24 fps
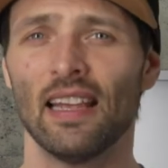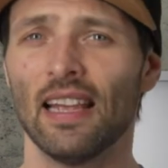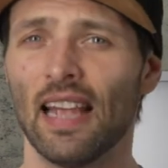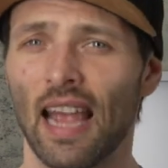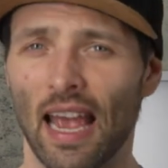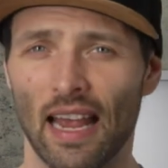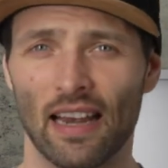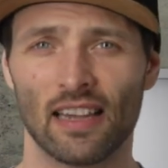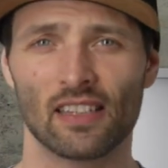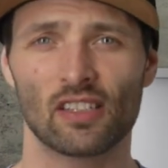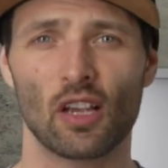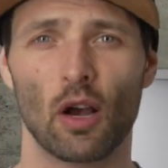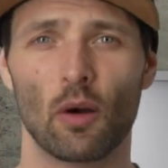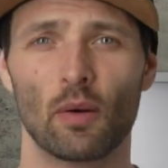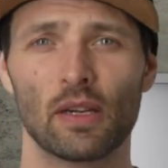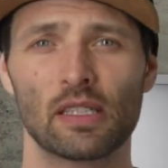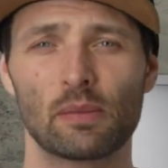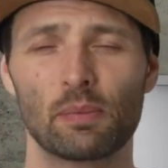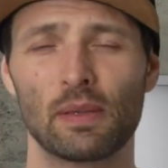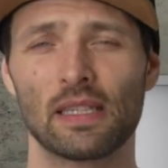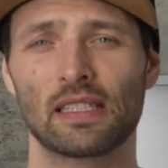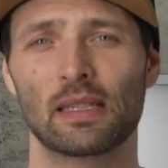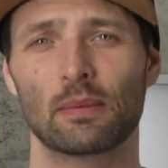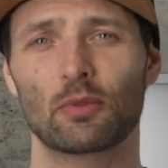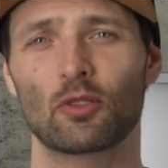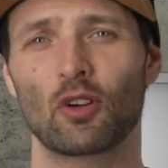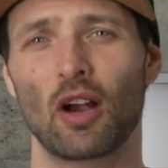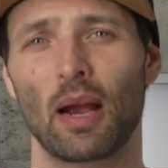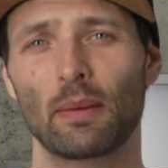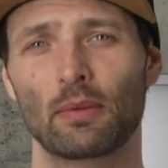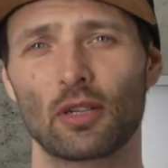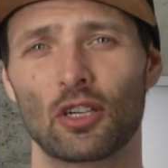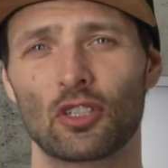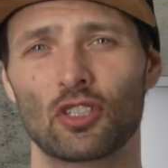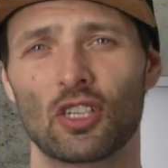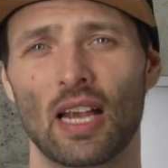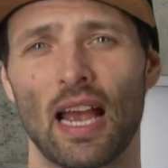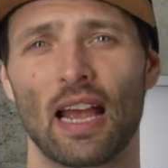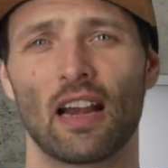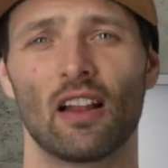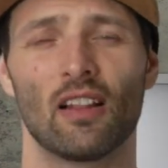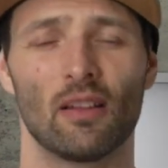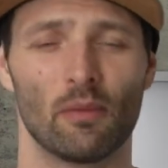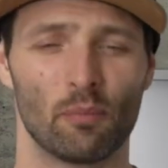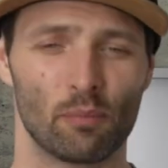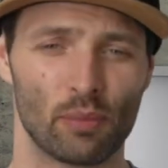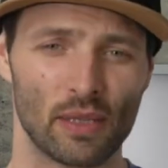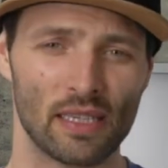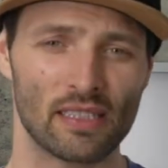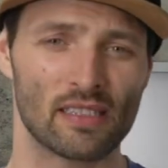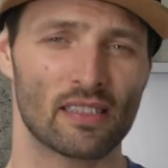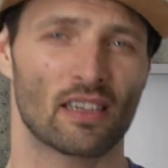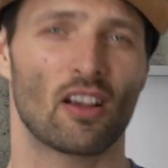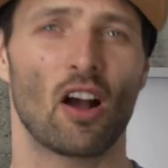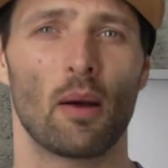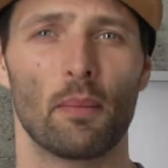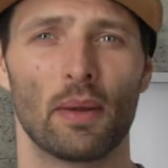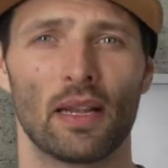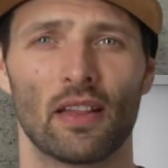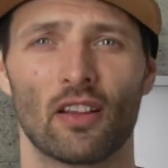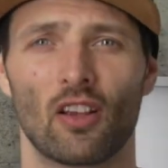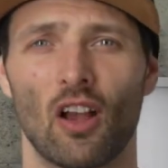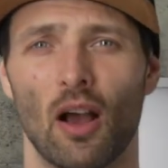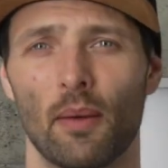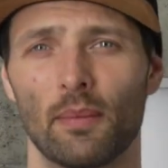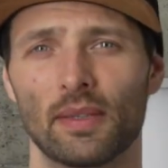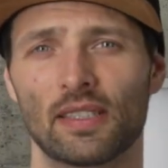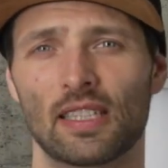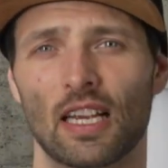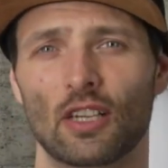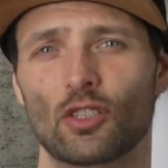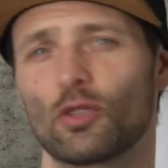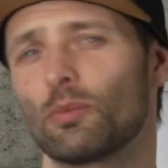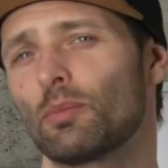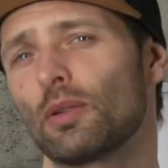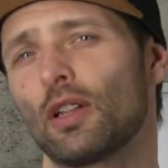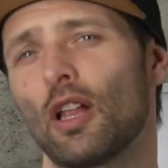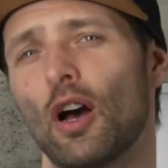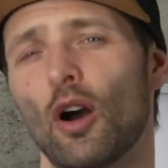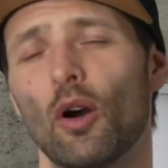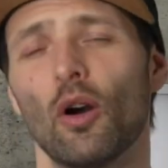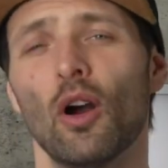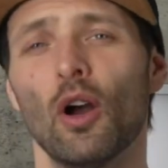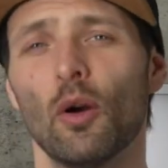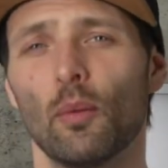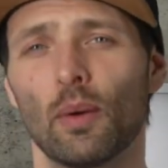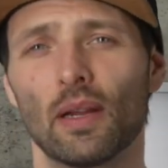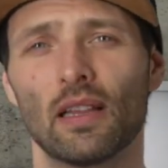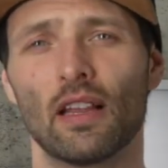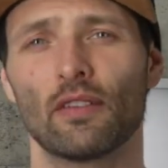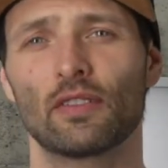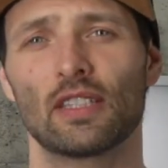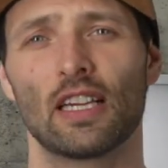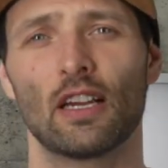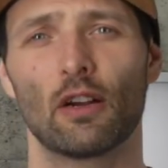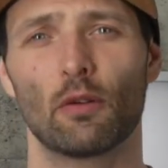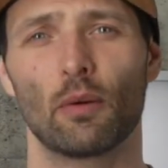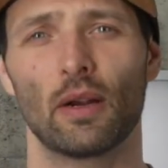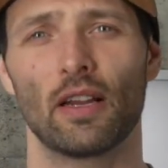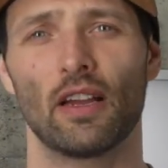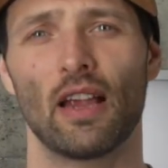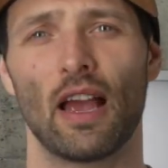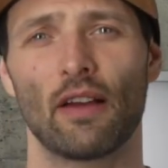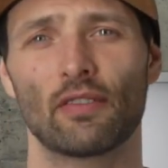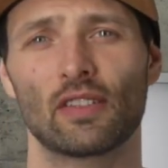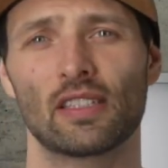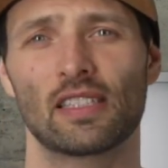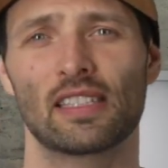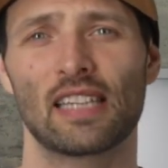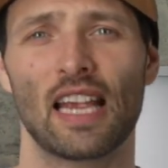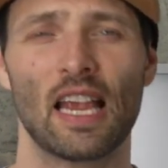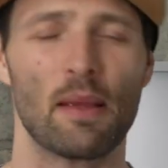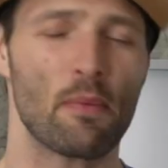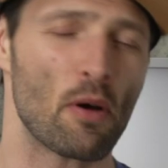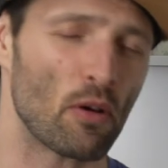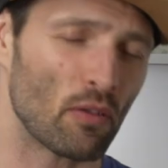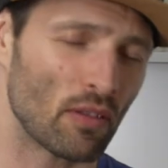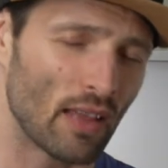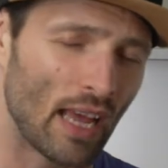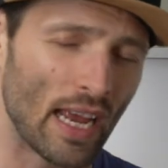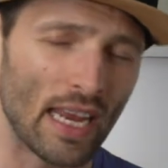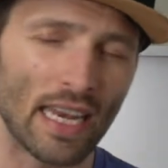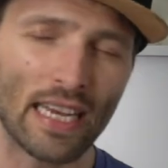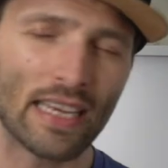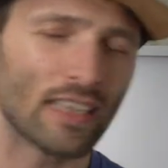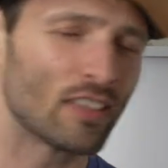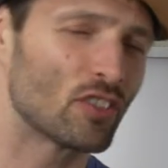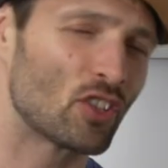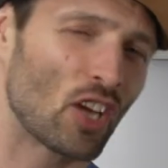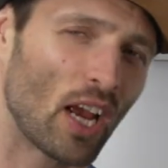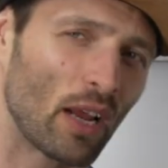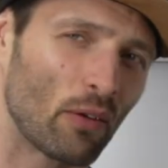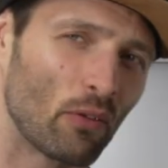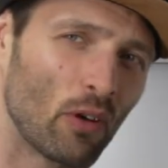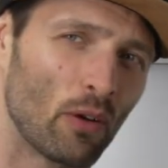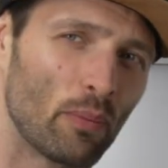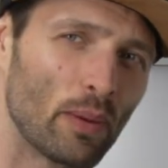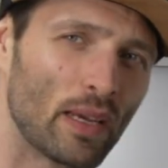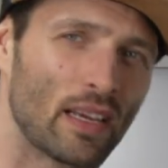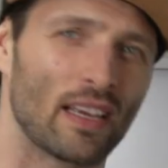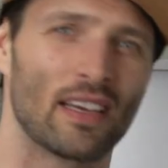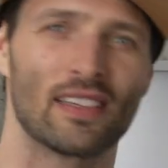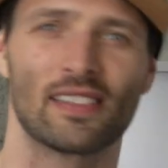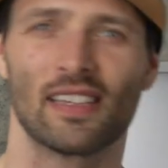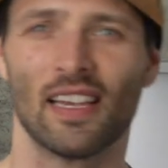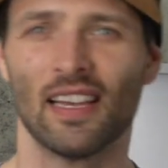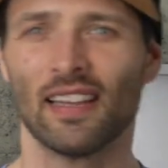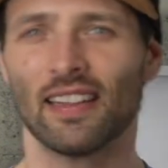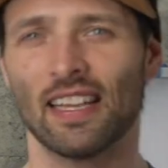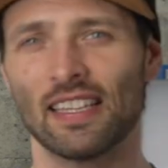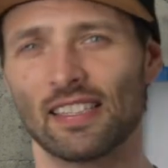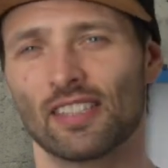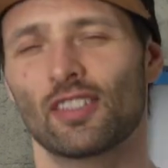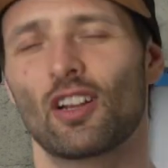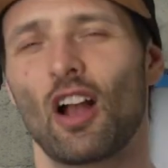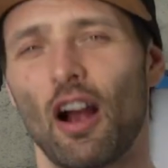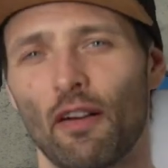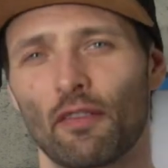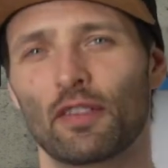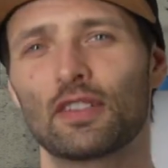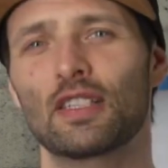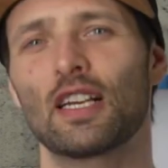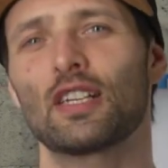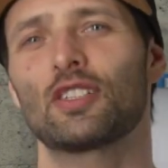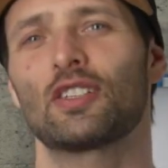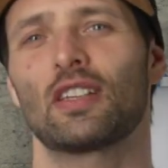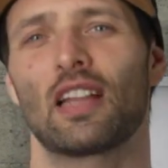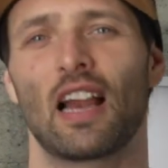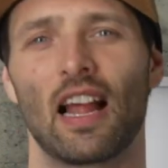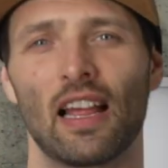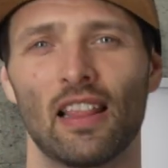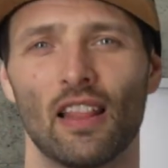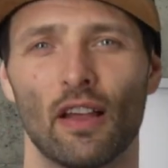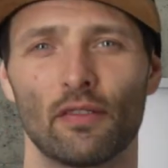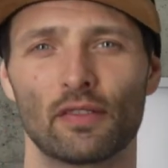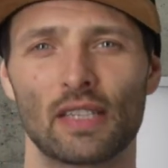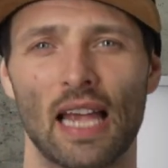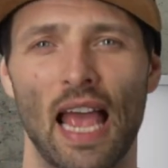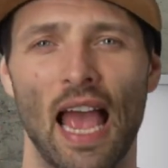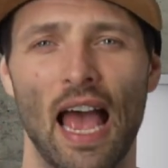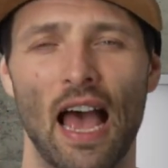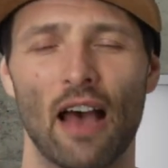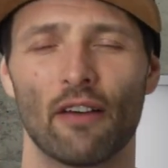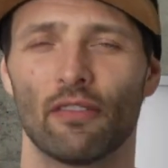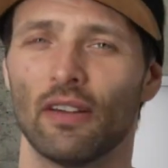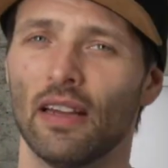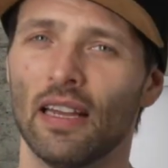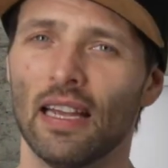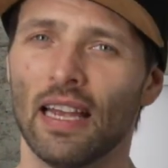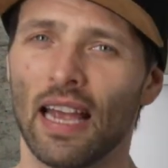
And as always, please subscribe to our channel and please comment in the comment section below. We'd love to hear what you have to say about lighting in general, because this is a conversation that I love to have.